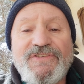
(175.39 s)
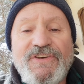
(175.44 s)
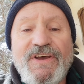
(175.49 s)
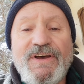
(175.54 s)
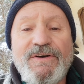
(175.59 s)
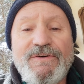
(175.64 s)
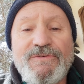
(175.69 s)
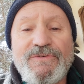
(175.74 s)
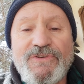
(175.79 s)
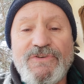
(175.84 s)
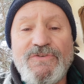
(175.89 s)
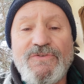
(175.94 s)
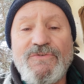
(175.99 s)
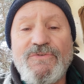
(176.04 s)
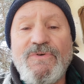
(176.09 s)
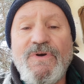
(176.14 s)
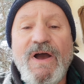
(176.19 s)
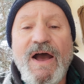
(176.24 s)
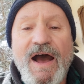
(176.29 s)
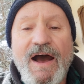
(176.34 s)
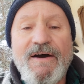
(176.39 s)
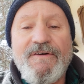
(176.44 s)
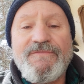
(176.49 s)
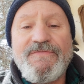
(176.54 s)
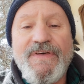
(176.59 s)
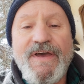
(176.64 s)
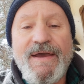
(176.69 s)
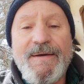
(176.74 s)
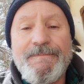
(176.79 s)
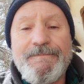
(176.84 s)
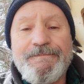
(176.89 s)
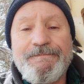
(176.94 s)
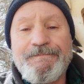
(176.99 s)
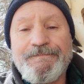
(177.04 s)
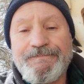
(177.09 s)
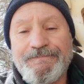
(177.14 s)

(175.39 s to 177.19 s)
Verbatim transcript: tell you of them.